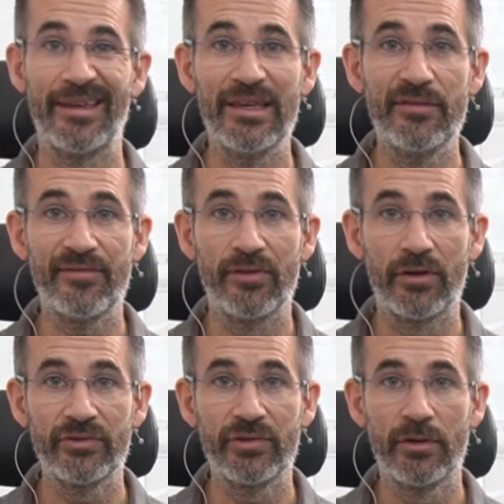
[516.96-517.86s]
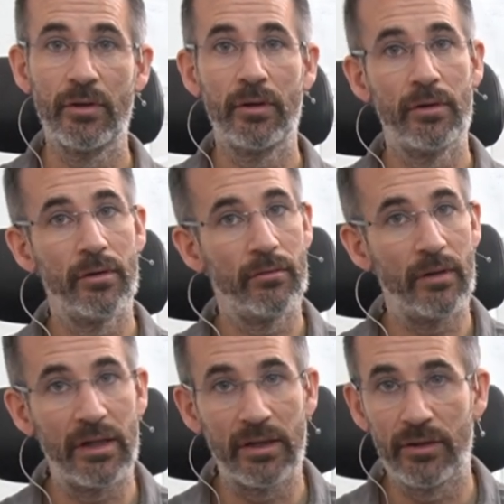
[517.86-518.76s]
If not,
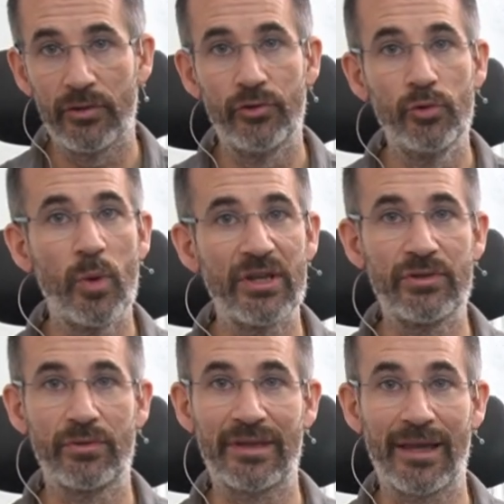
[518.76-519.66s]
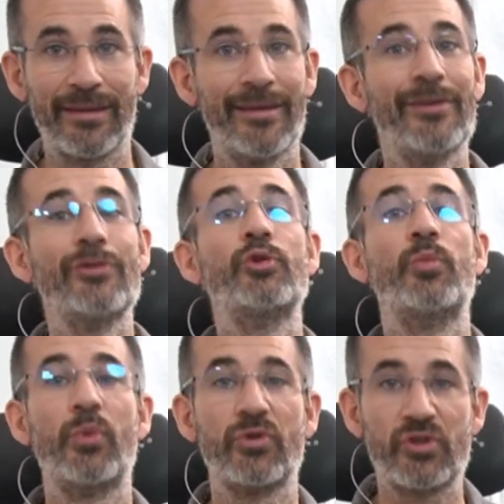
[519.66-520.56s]
well, do what you can to
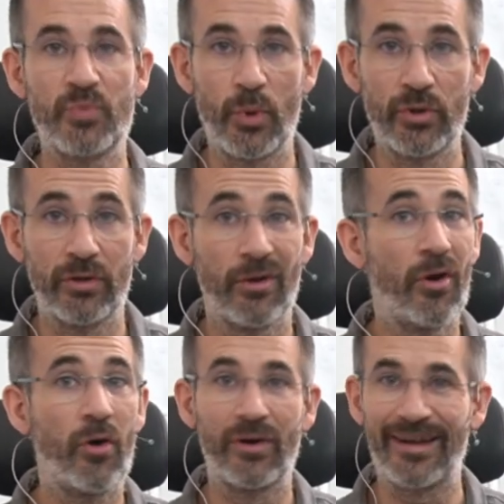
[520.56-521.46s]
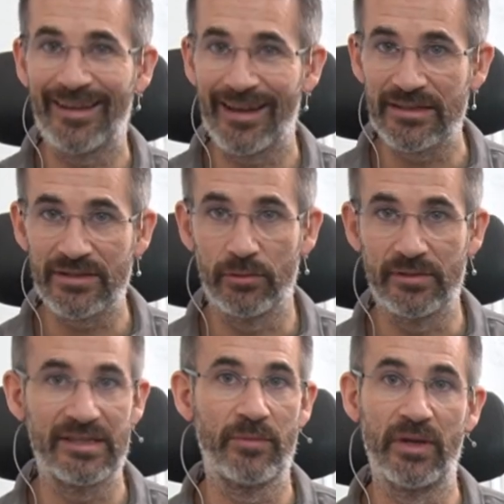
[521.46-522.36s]
postpone or cancel
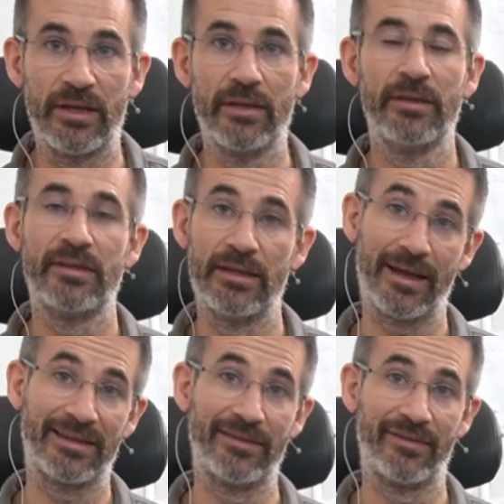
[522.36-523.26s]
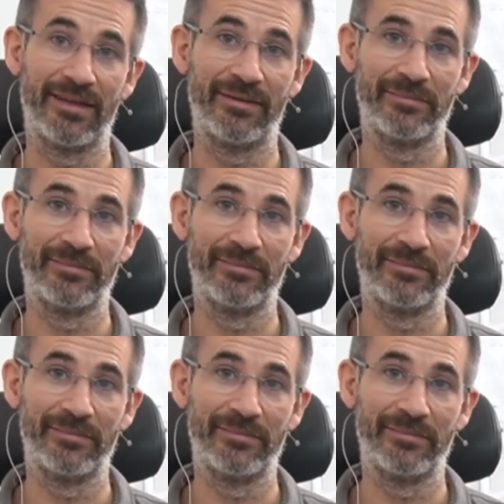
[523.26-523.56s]
simply the activity.